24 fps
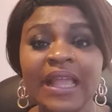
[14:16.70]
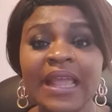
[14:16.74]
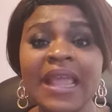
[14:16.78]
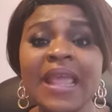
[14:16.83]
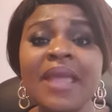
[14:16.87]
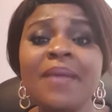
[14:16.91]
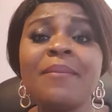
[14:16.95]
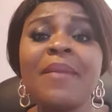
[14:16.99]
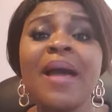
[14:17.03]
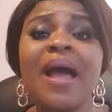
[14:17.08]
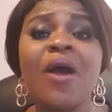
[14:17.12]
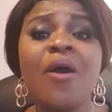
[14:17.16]

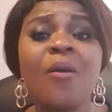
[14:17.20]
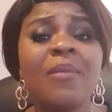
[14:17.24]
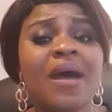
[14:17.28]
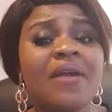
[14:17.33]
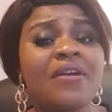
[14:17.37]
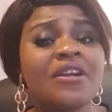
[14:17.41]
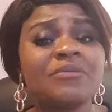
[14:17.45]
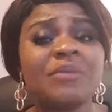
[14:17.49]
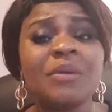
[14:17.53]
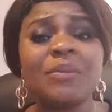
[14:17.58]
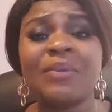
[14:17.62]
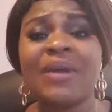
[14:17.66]
In my own
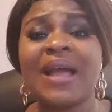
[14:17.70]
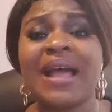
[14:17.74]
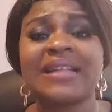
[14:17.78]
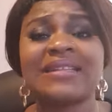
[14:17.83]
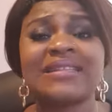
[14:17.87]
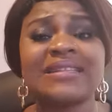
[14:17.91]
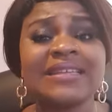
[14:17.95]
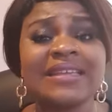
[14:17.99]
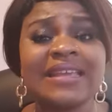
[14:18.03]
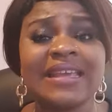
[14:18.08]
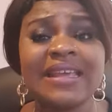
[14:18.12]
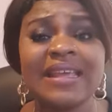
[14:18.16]
marriage, people are
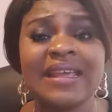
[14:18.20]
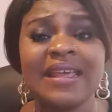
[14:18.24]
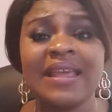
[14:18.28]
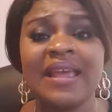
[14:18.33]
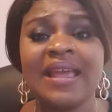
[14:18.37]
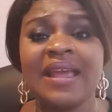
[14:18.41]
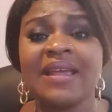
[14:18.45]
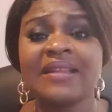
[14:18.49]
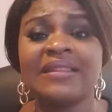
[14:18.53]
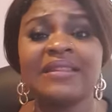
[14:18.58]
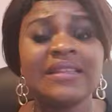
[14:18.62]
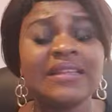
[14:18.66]
thinking
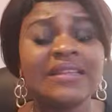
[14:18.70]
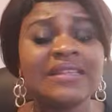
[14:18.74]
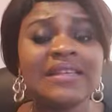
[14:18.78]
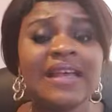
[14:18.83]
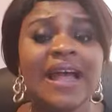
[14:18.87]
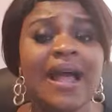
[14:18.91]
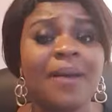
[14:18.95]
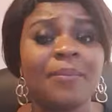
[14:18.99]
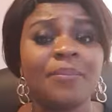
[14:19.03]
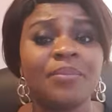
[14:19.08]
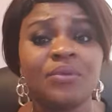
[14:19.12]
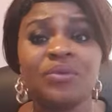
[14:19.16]
this
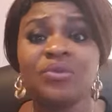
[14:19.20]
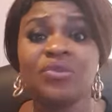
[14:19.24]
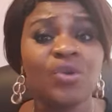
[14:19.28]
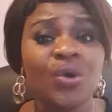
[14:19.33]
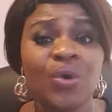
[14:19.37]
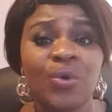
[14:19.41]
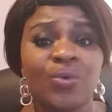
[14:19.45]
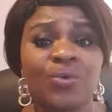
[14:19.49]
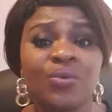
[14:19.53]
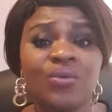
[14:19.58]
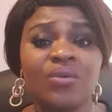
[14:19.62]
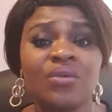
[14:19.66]
happened.
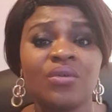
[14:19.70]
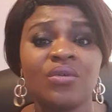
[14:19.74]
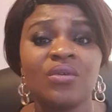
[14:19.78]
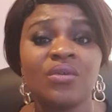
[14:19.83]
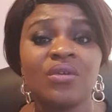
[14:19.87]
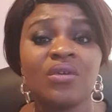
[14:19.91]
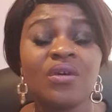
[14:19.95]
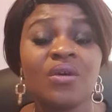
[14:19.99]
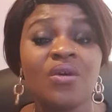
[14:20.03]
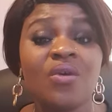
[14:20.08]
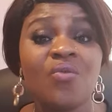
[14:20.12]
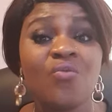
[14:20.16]
No.
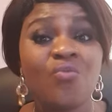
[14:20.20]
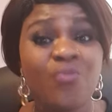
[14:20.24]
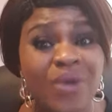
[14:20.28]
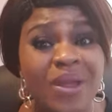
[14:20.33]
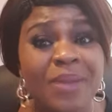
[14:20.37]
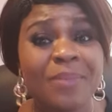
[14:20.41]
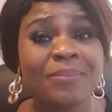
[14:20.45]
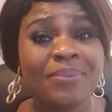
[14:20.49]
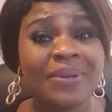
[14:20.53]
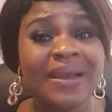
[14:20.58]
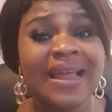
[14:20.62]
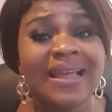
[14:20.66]

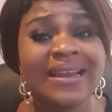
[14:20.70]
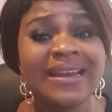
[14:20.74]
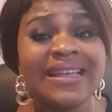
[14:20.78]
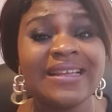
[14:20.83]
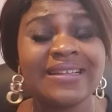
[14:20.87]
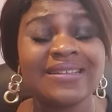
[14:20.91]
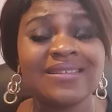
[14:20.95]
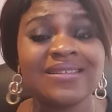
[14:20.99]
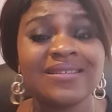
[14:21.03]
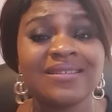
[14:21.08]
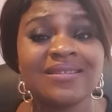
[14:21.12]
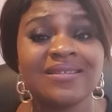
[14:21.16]
We plan
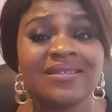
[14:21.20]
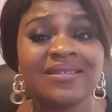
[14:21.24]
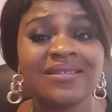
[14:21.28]
it.